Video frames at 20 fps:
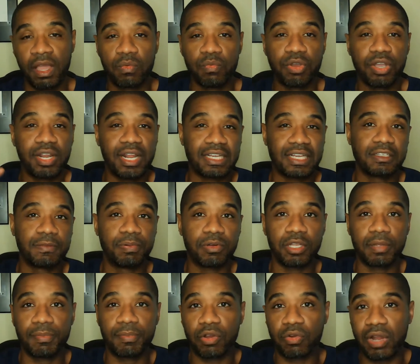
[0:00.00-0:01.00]
we're going to actually pull
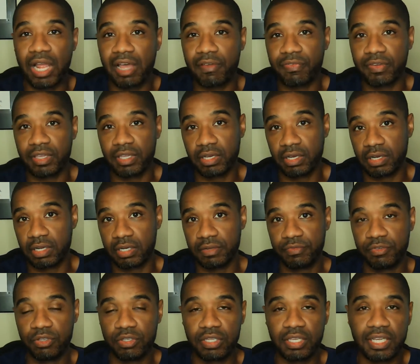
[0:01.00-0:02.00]
up a graphic here, and
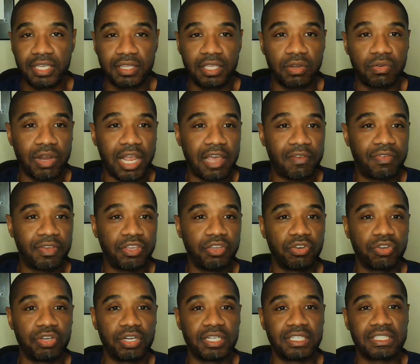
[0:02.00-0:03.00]
if you look at the graphic, you're
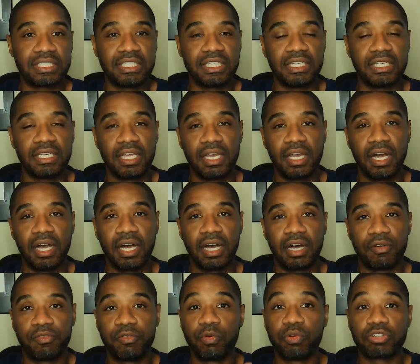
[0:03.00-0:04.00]
going to see
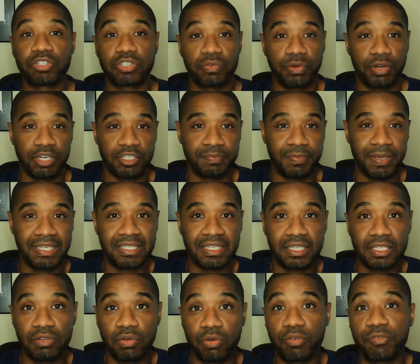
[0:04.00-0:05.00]
4 squares
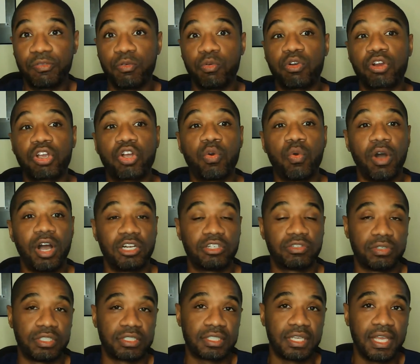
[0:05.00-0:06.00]
basically, or 4
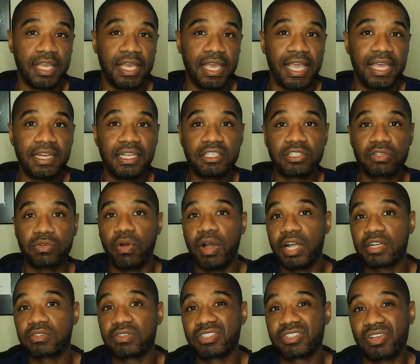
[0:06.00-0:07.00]
quadrants. And these
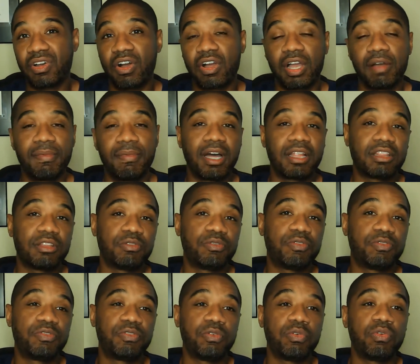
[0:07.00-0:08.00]
quadrants talk about the
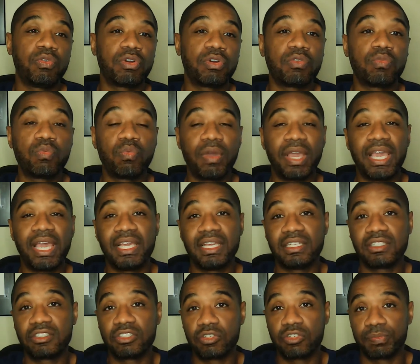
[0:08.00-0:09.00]
4
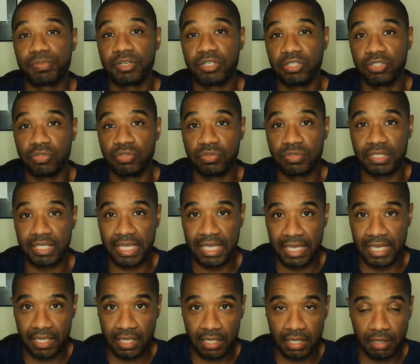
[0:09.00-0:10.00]
ways to produce
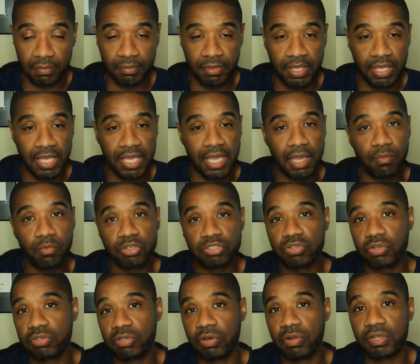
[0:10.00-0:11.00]
income. And what
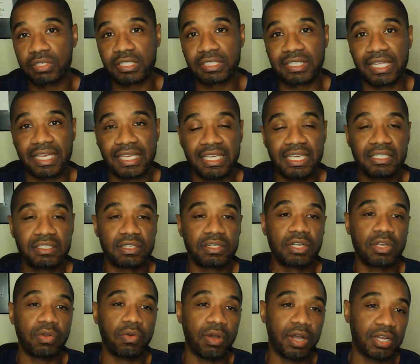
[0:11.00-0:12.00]
you'll notice is that each of the
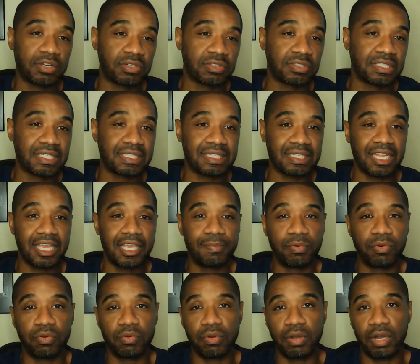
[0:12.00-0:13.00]
quadrants is
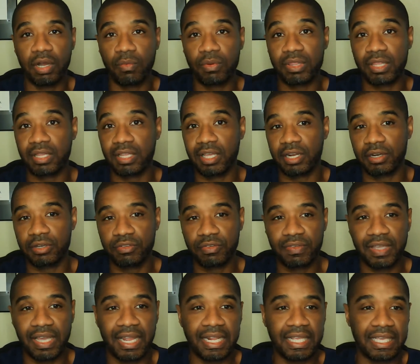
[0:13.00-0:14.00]
labeled with a letter. You
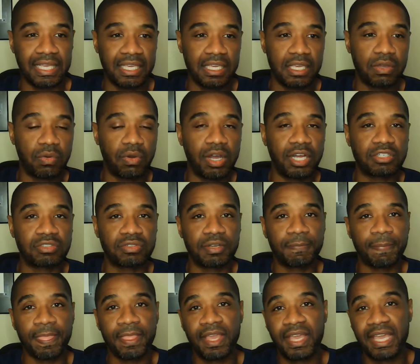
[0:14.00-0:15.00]
got an E quadrant,
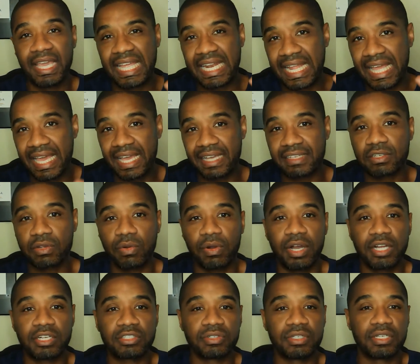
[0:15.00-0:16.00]
an S
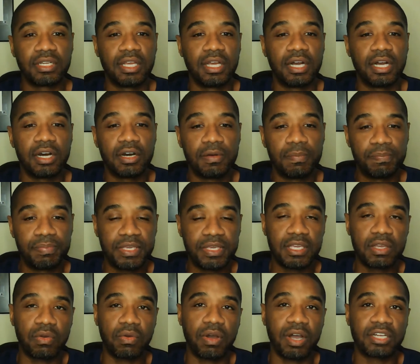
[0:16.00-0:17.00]
quadrant, a B
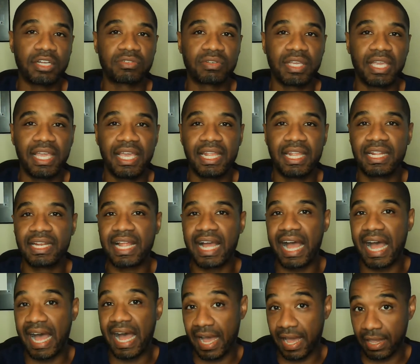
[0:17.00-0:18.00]
quadrant, and an
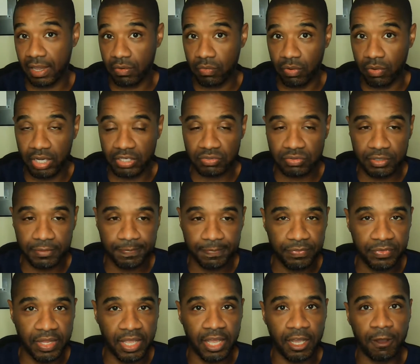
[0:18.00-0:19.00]
I quadrant.
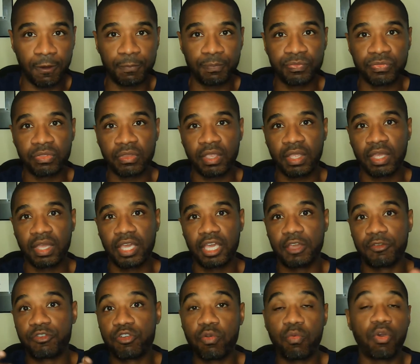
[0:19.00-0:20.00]
Now,
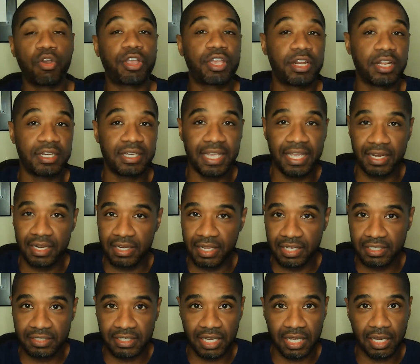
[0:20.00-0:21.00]
if you're working a
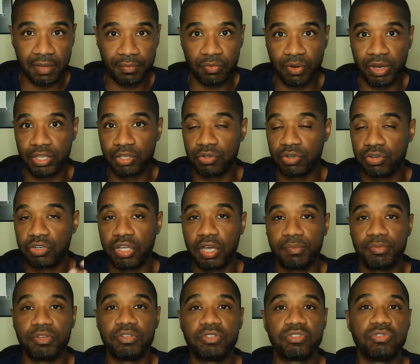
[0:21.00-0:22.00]
day-to-day job, right, you're a
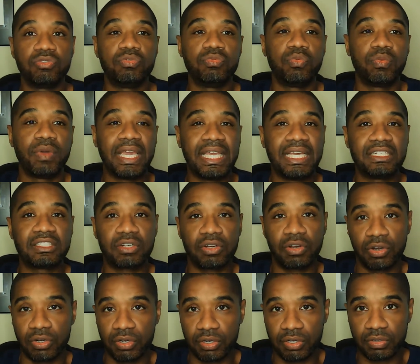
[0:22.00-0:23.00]
W-2 wage
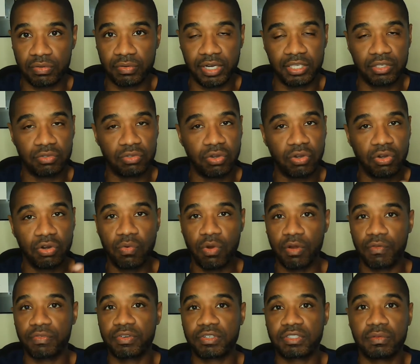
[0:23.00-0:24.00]
earner, right? You go to
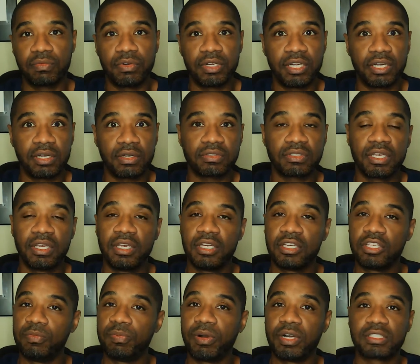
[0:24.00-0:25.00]
work for someone else,
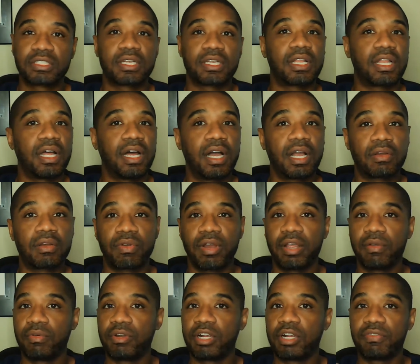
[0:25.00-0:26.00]
you punch a clock,
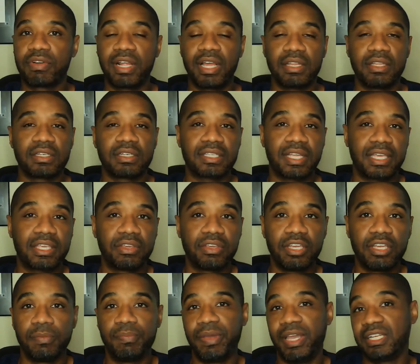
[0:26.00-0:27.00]
right? Whatever that looks like, you
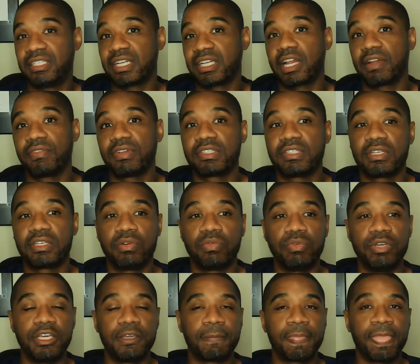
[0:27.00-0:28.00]
get a paycheck every single
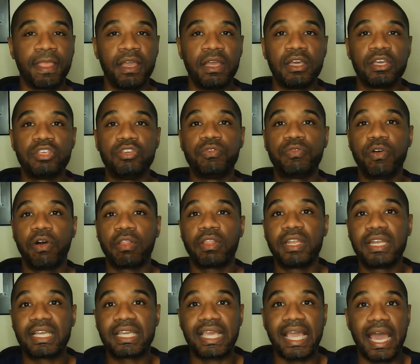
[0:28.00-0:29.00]
week. You fall in
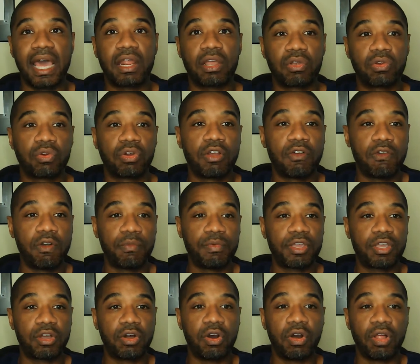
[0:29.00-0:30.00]
the category of what we
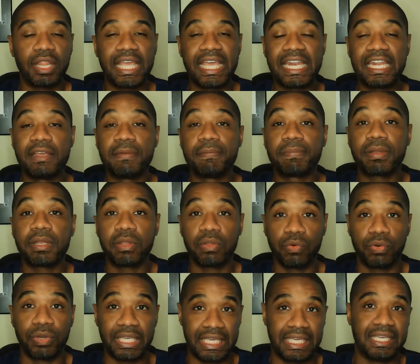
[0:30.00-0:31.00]
call an
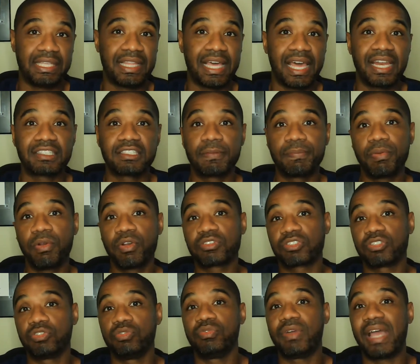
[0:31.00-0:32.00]
employee. That is a
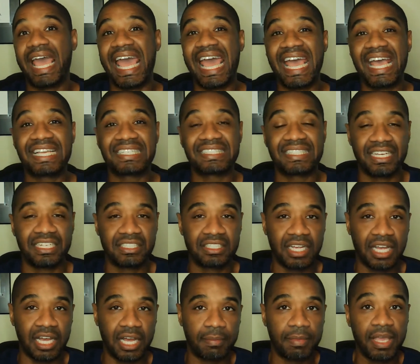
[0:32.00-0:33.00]
person who has a
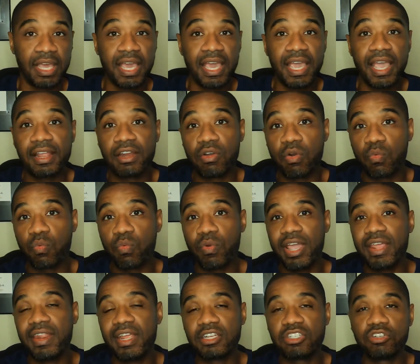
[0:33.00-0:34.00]
job. And the
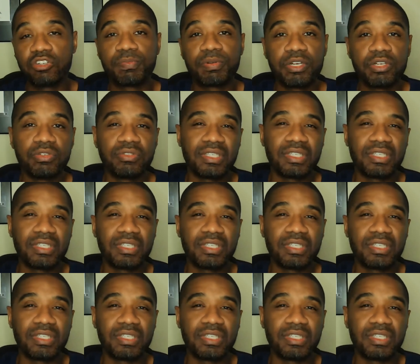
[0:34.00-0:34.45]
way that you produce